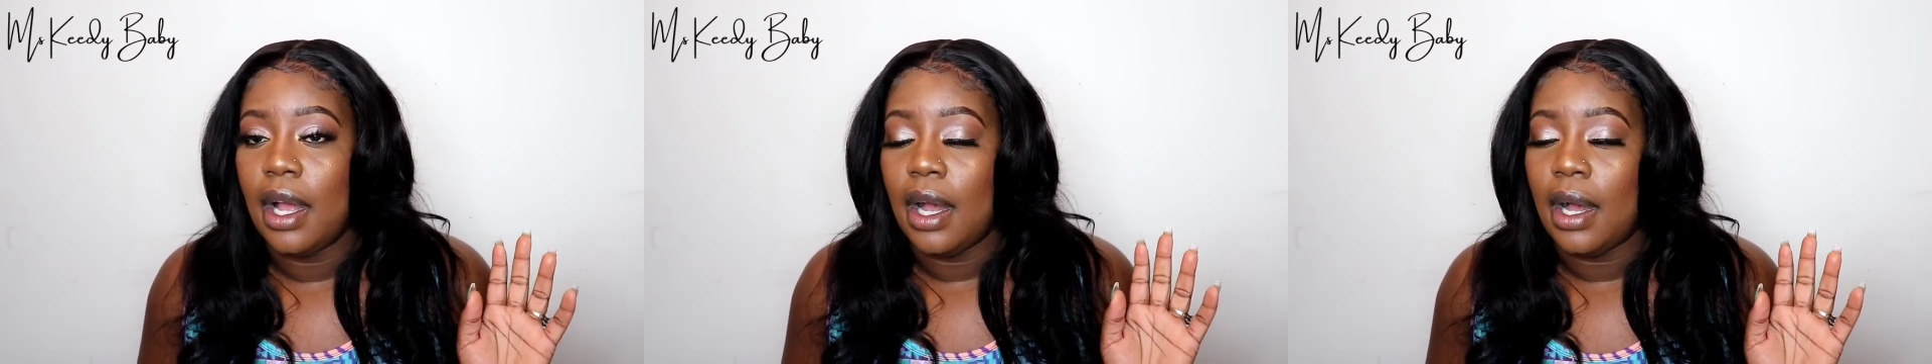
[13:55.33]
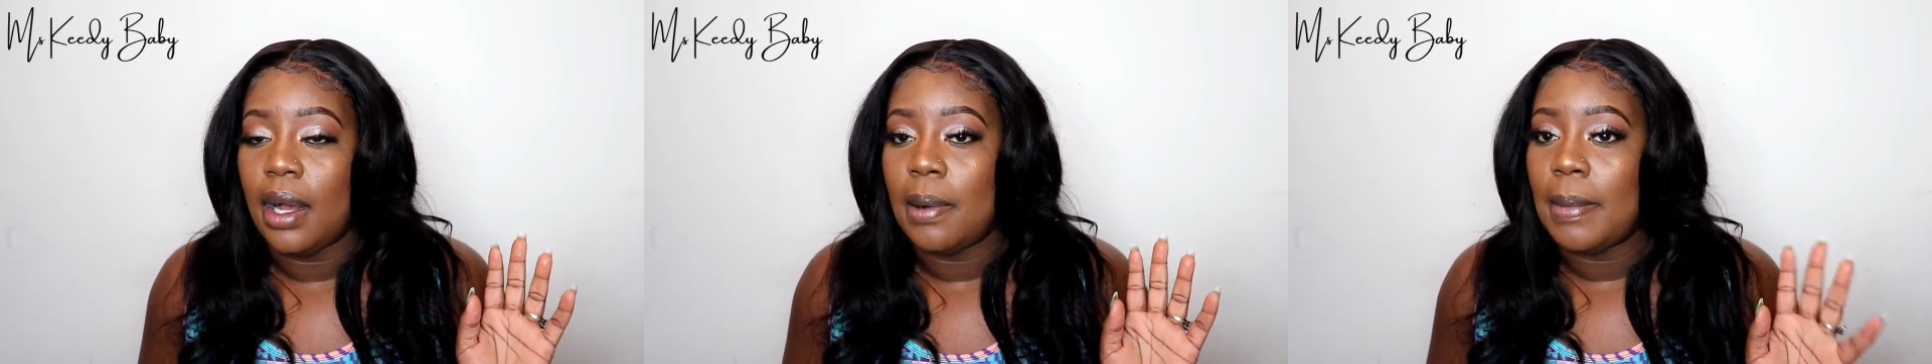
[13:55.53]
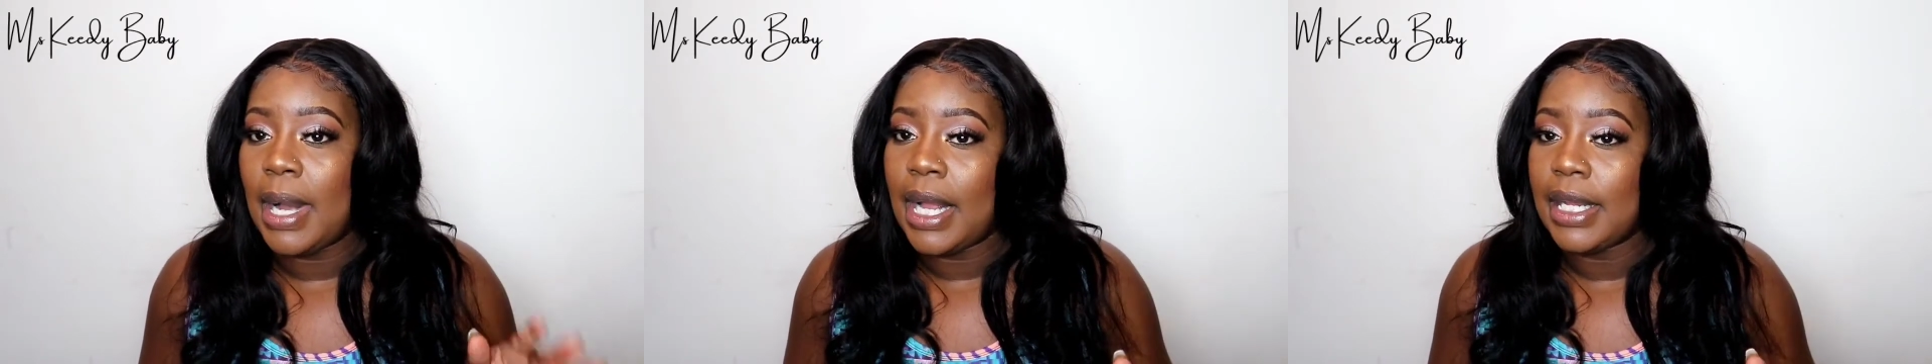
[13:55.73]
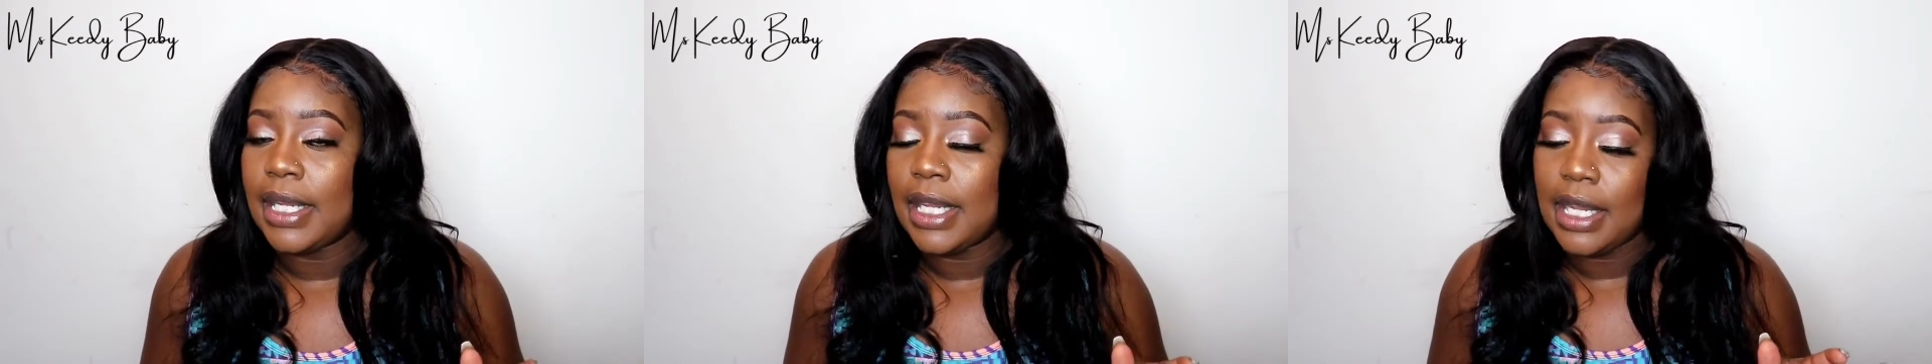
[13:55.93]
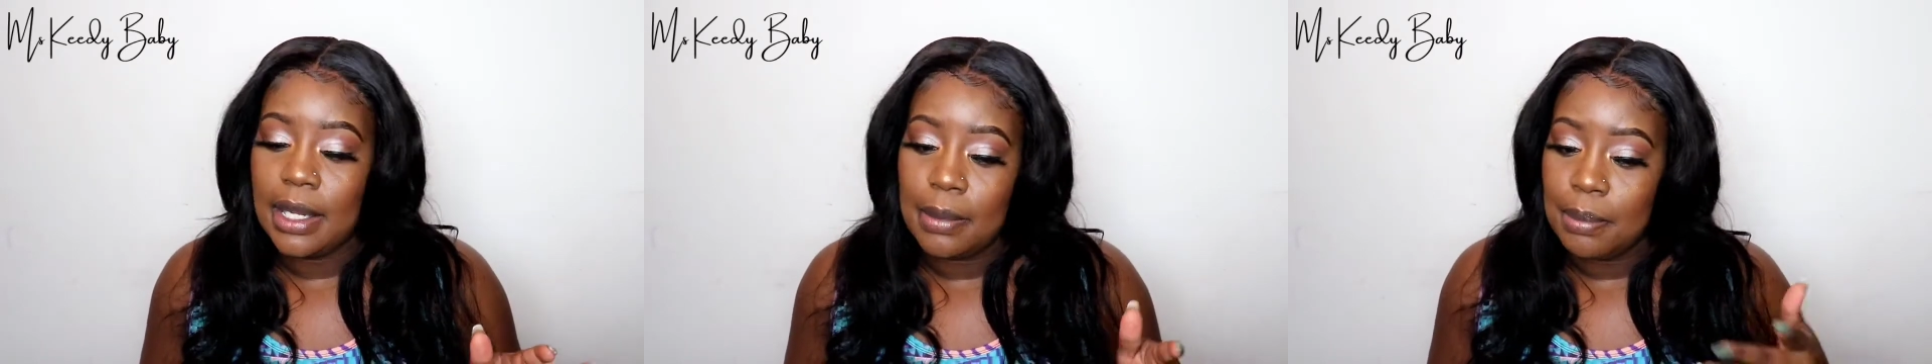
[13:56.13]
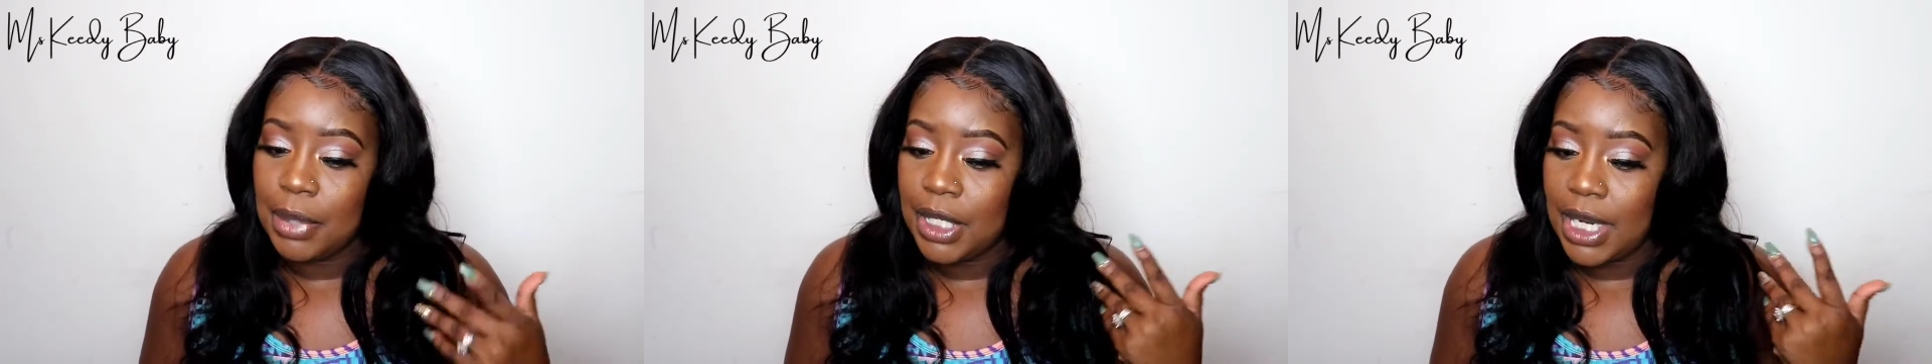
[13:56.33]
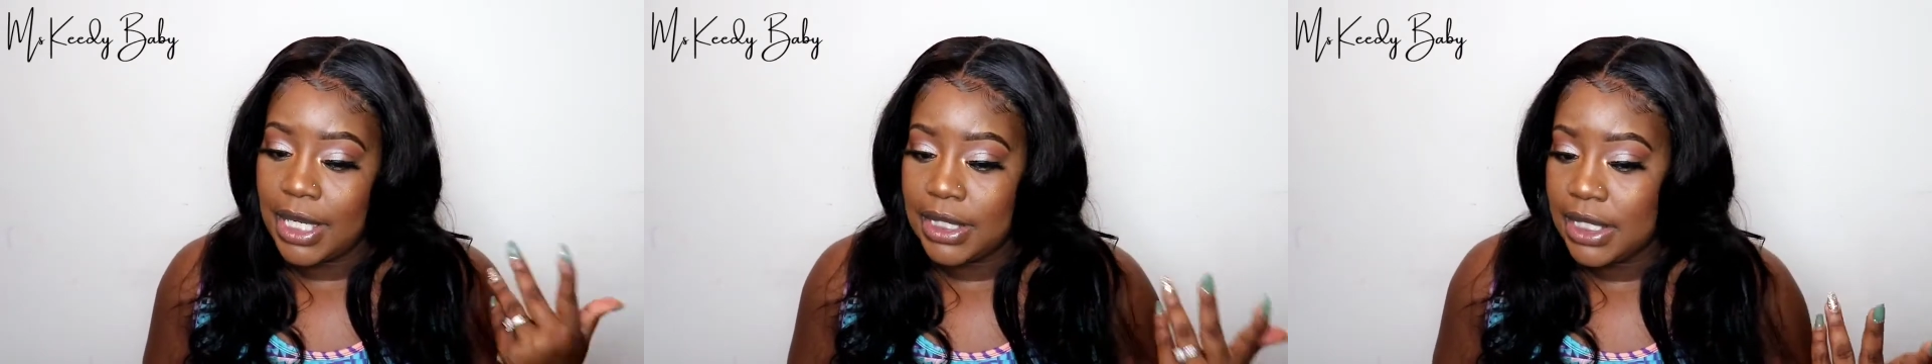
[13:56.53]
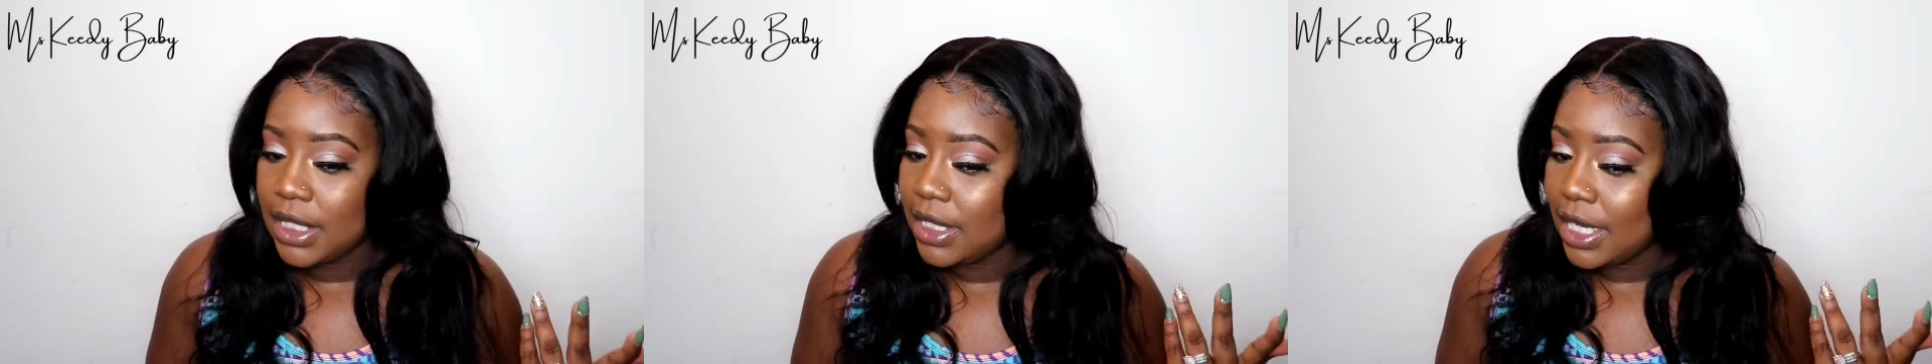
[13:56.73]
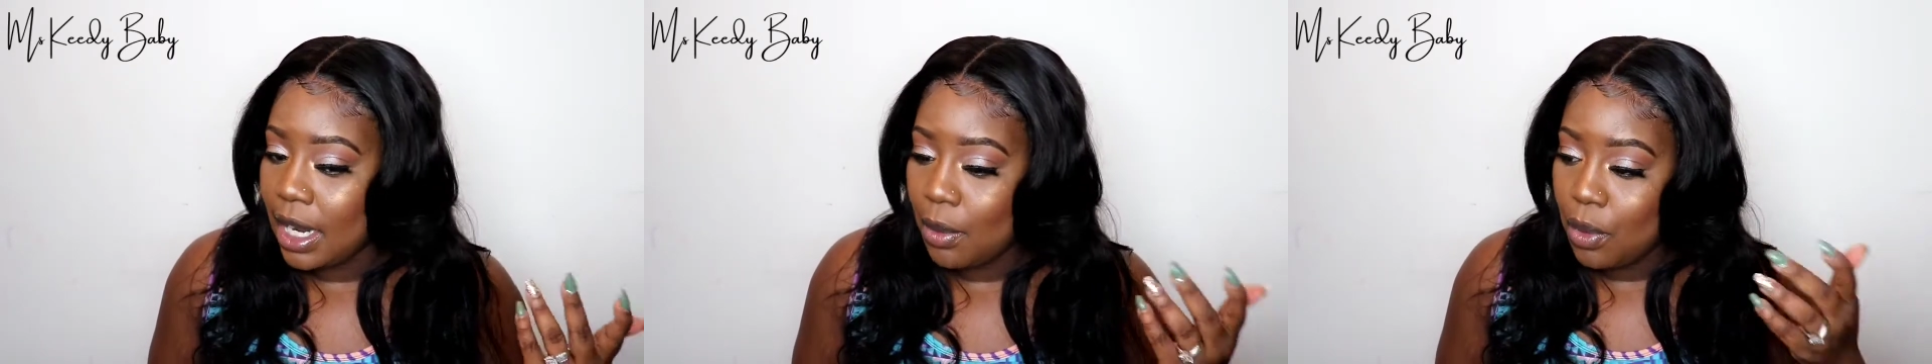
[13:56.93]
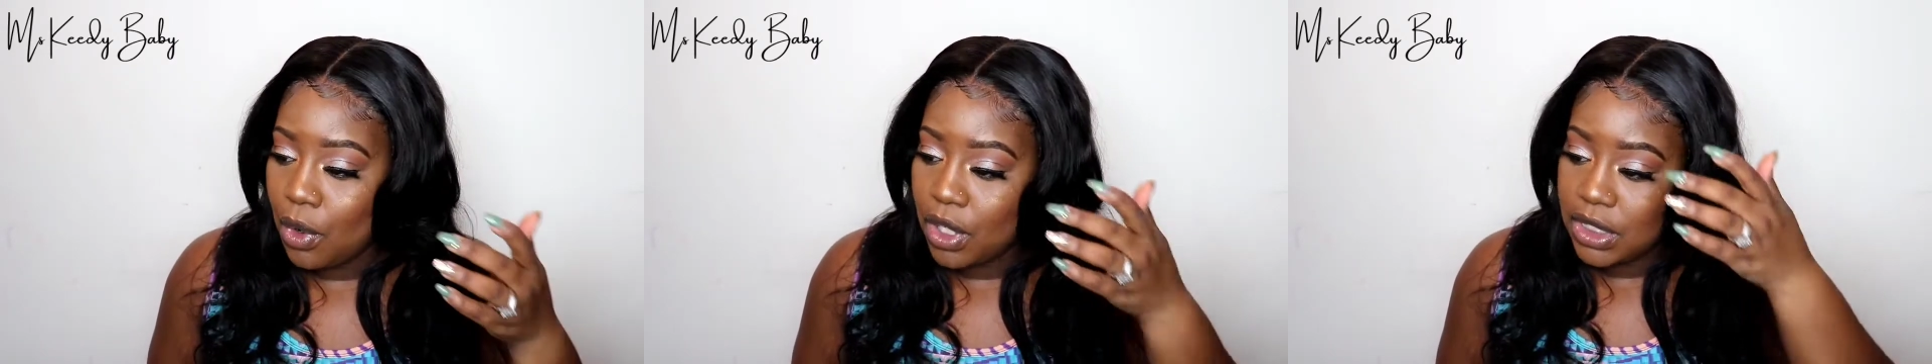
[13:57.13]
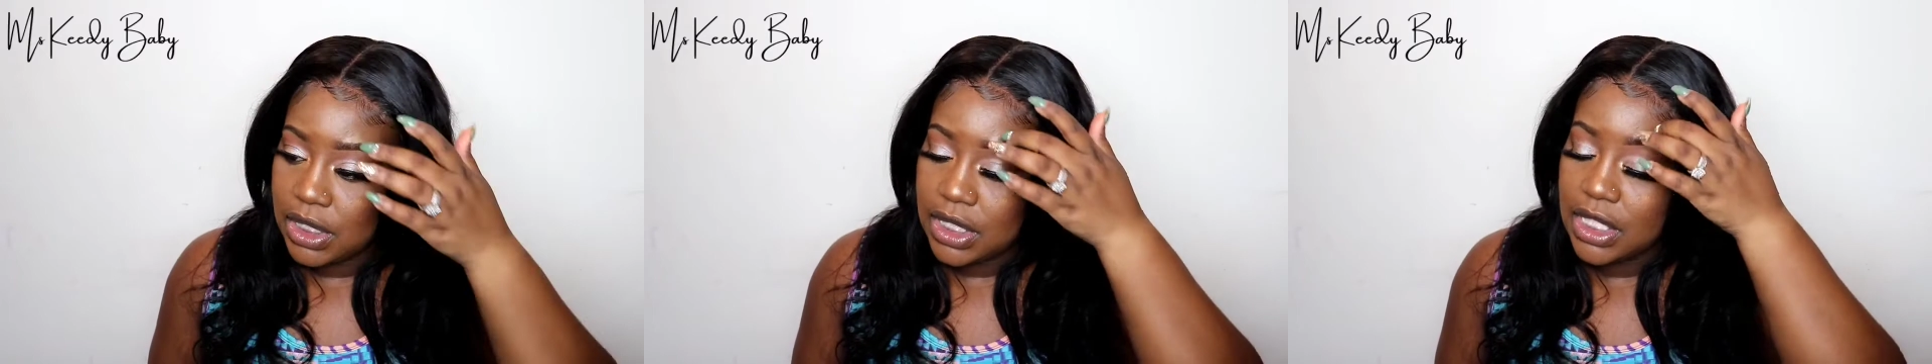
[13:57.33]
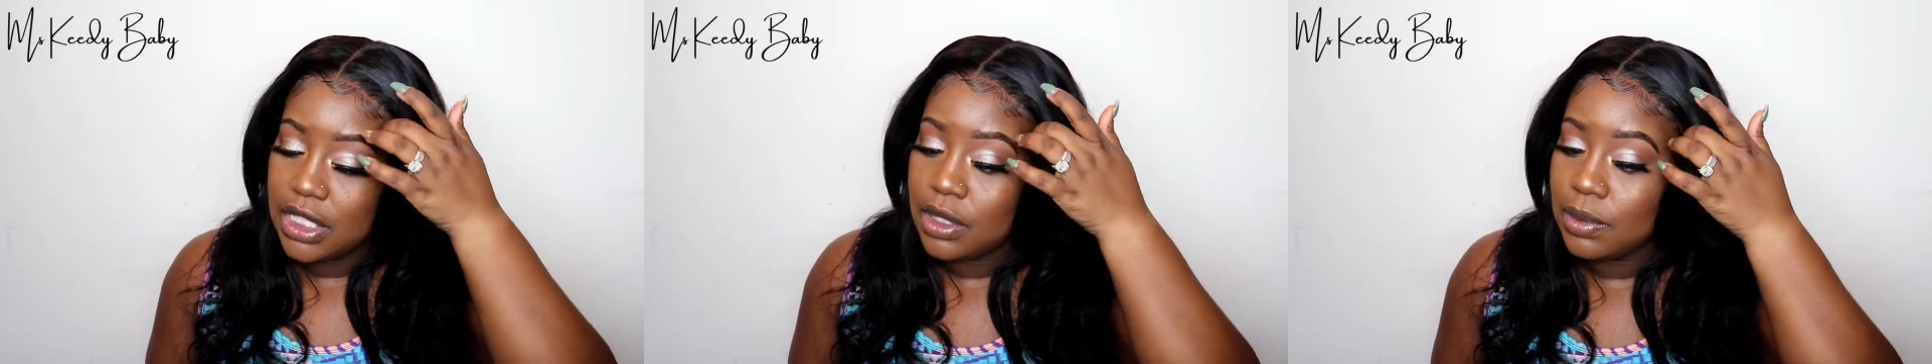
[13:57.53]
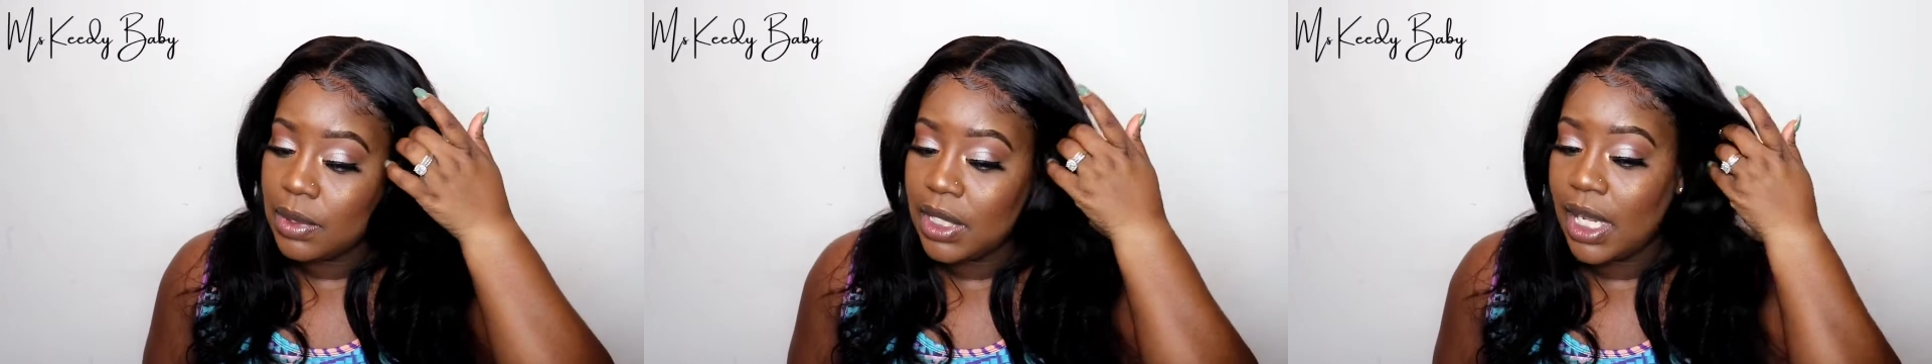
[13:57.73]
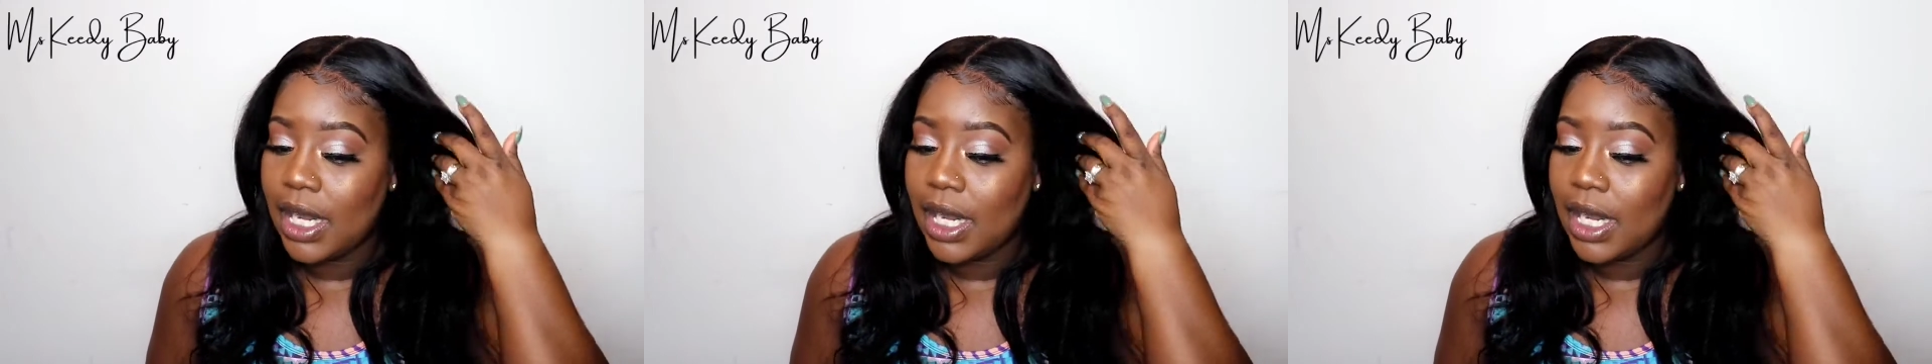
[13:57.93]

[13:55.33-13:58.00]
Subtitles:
I get, but I did not wash this one.